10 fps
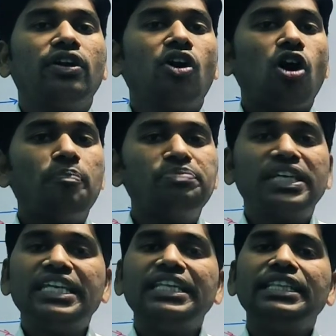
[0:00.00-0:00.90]

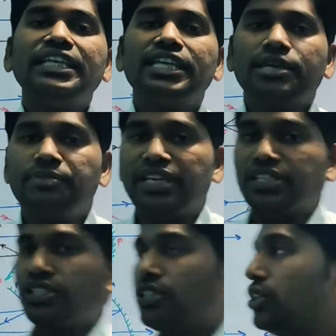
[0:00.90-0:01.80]
obtaining the image.
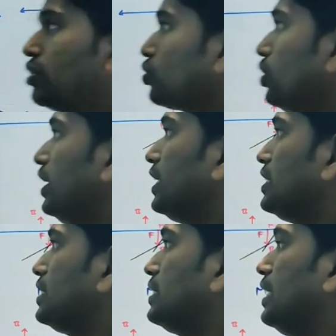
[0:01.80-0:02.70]
So let
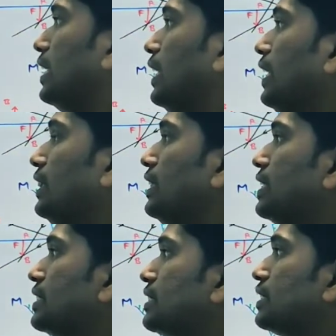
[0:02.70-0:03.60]
us see in
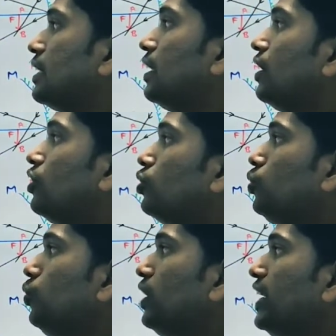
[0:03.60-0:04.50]
this.
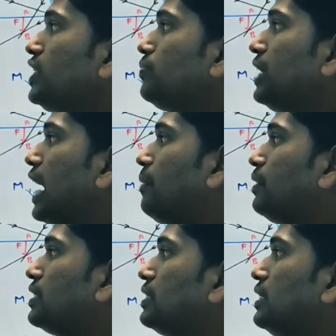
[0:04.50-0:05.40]
Two rays we have
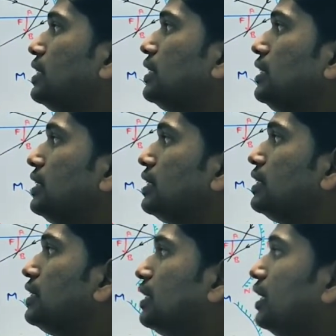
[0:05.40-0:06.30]
considered,
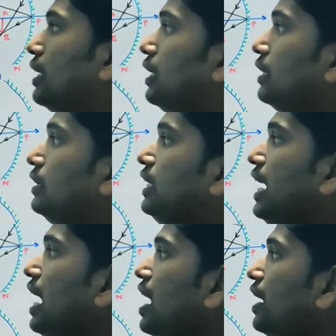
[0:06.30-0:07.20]
they
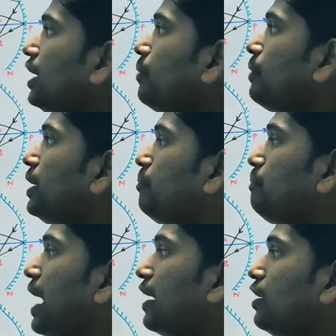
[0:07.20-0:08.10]
are coming
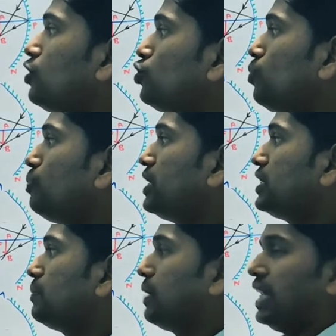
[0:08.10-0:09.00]
parallel to
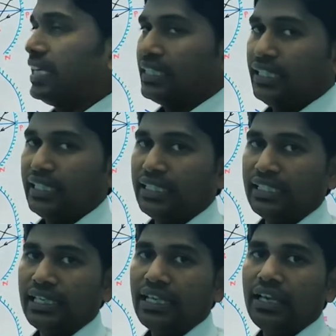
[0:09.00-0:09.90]
principal axis.
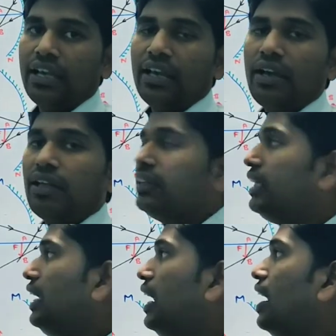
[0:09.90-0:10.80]

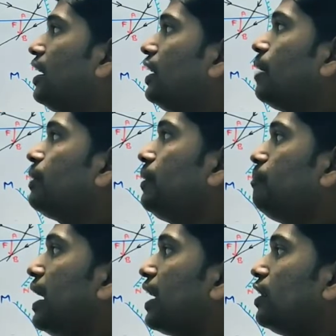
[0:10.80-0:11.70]
They are coming
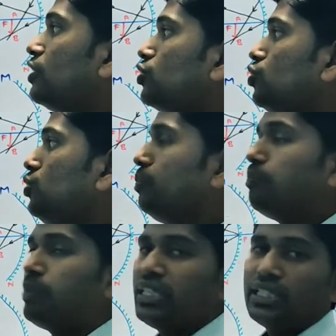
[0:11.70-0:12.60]
parallel to
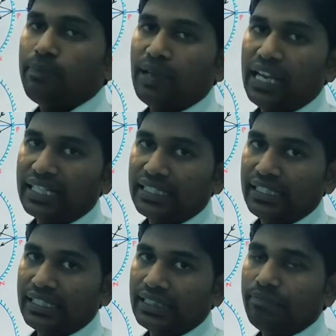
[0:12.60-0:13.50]
principal
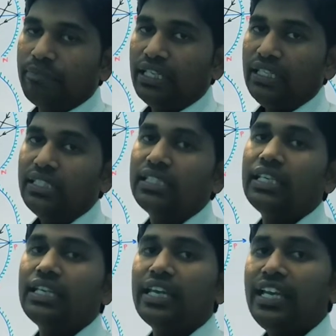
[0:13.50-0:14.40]
axis, means the
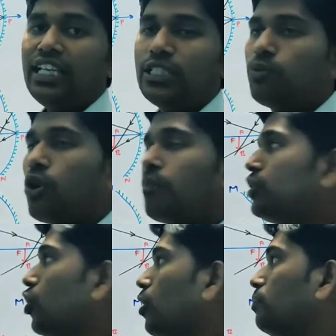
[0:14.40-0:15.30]
rays from the
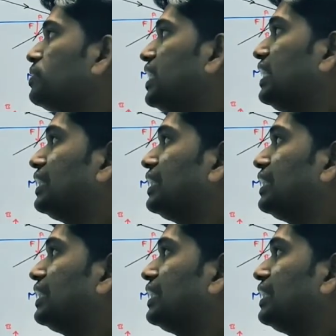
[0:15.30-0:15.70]
object